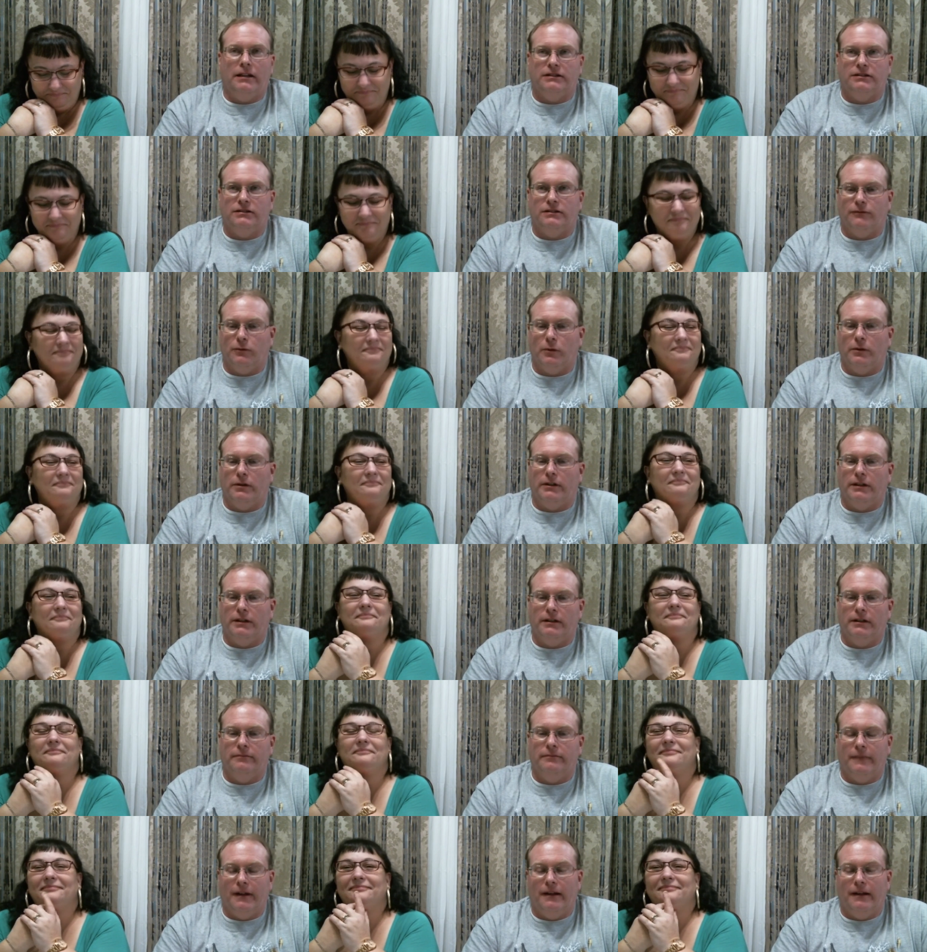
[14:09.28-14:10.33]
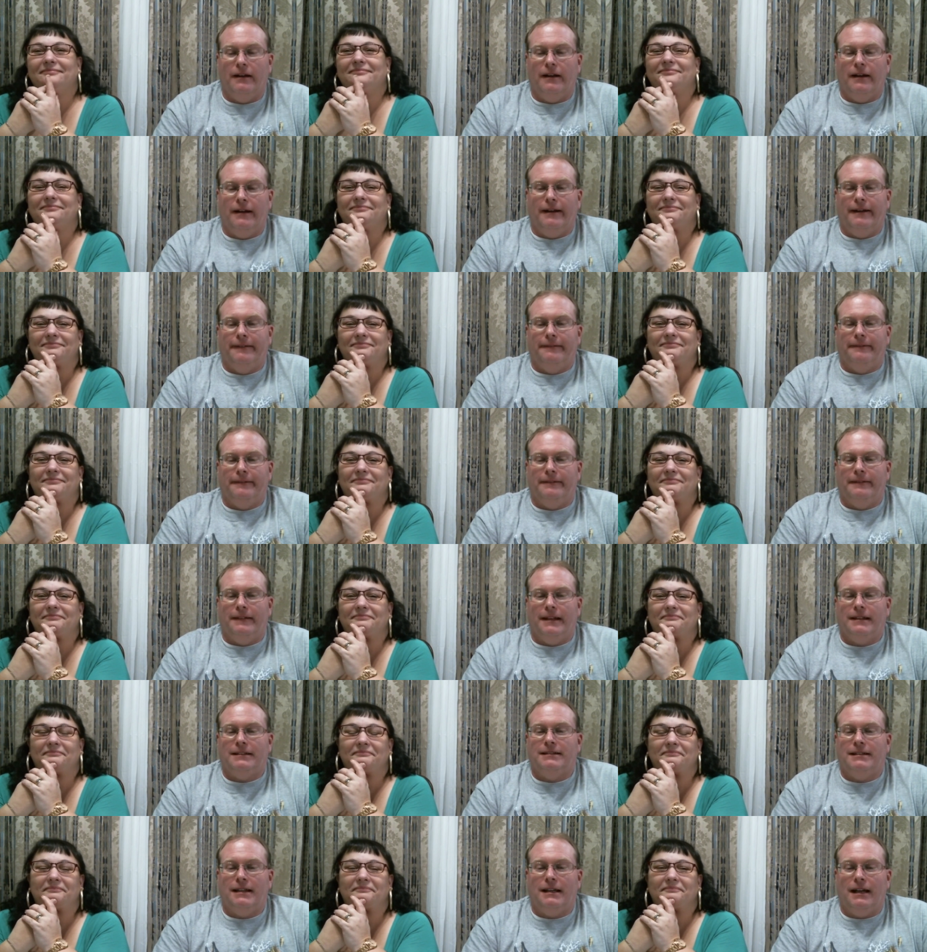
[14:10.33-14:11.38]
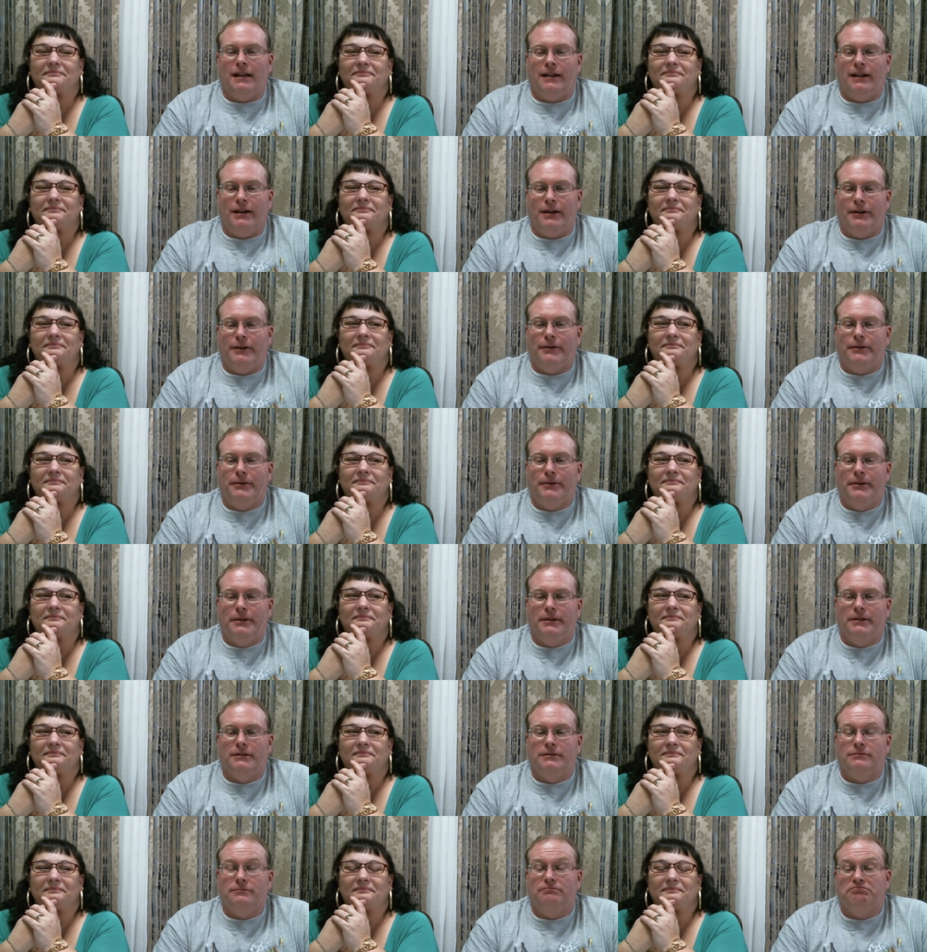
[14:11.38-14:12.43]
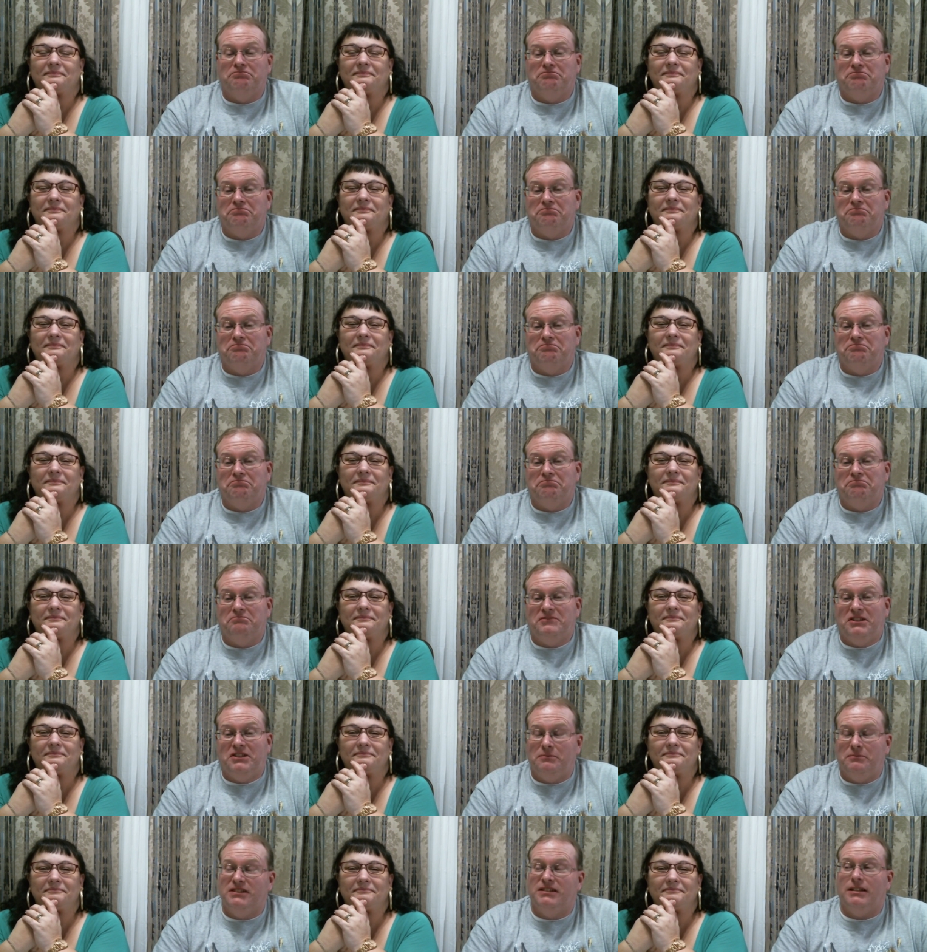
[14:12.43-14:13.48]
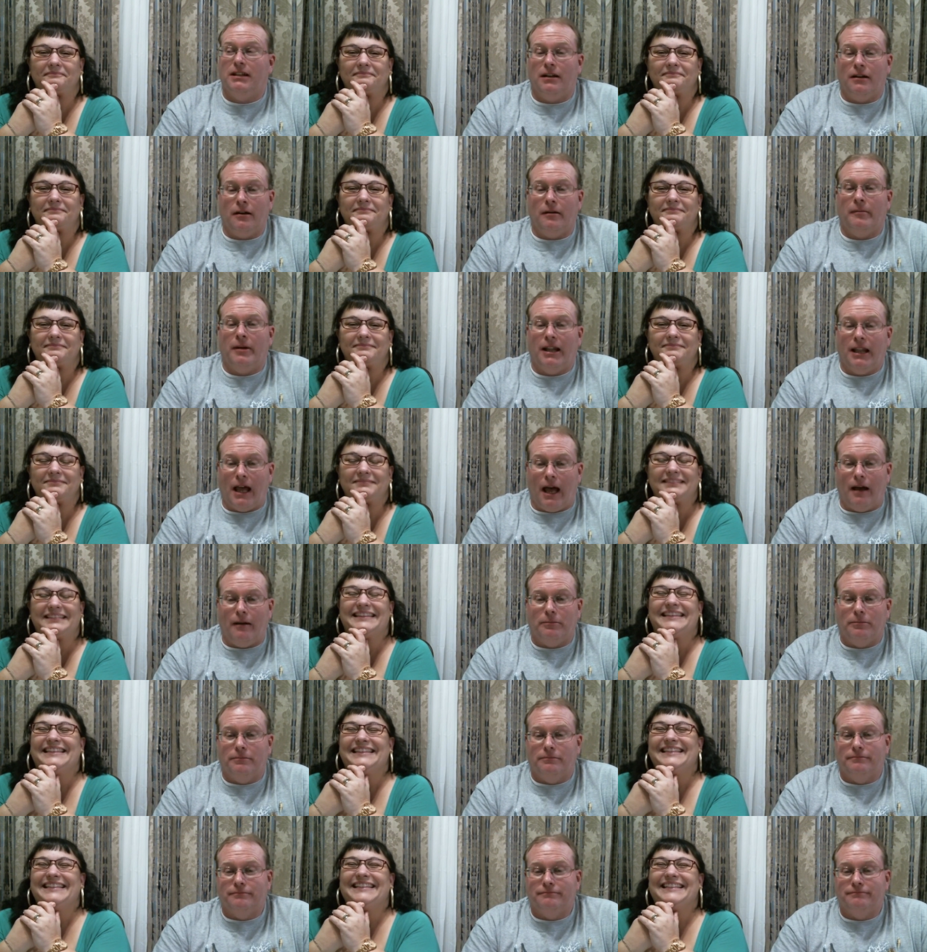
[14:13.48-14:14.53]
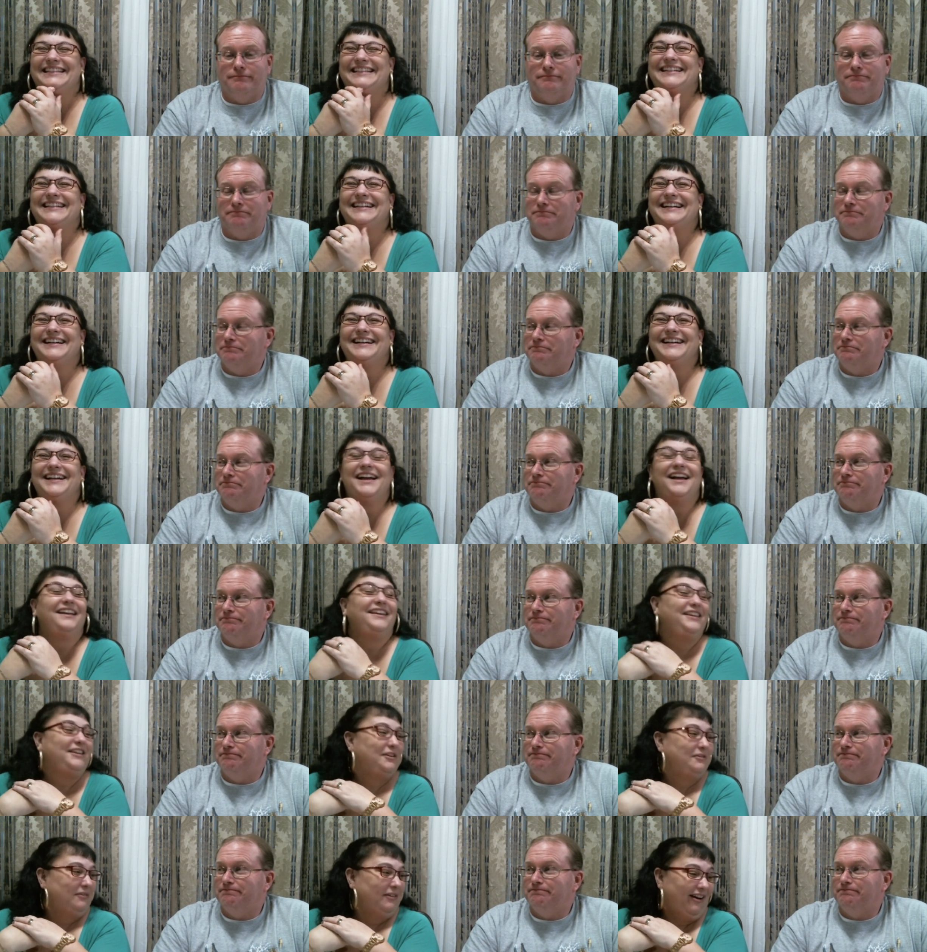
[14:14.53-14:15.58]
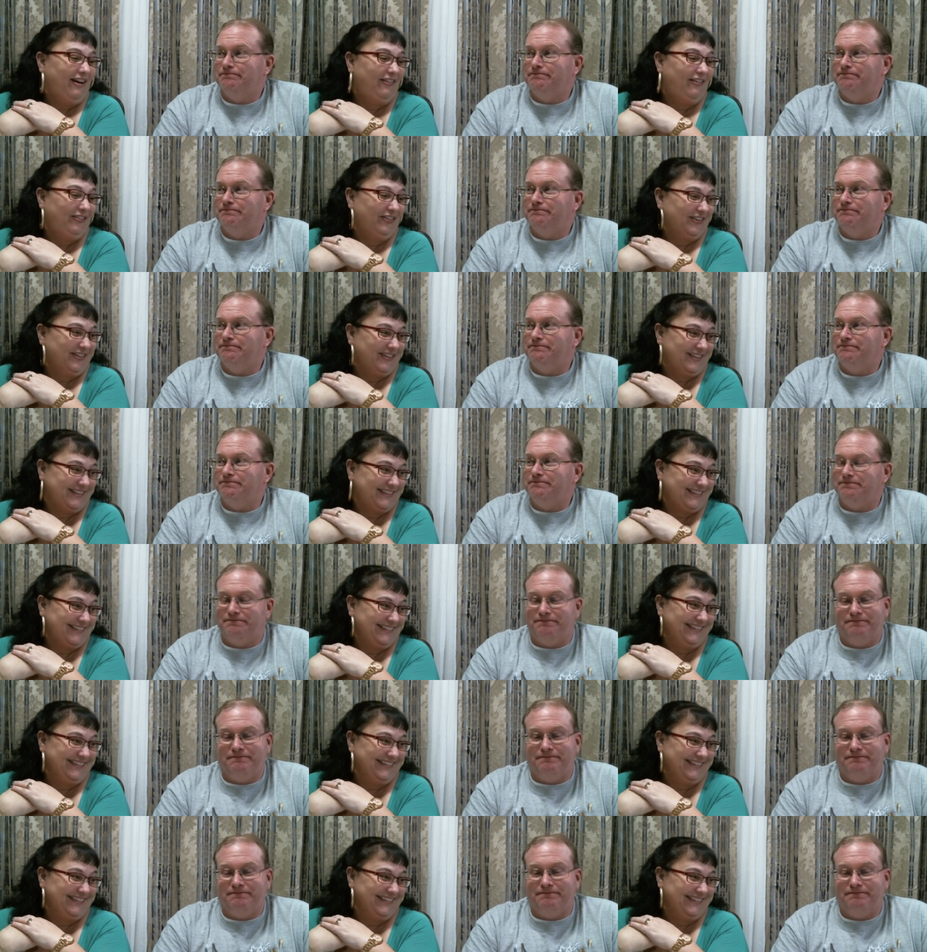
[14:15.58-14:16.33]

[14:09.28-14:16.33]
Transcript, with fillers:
Speaker 1: just avoided it. Next thing I know, she was sitting on my lap.
Speaker 2: You offered.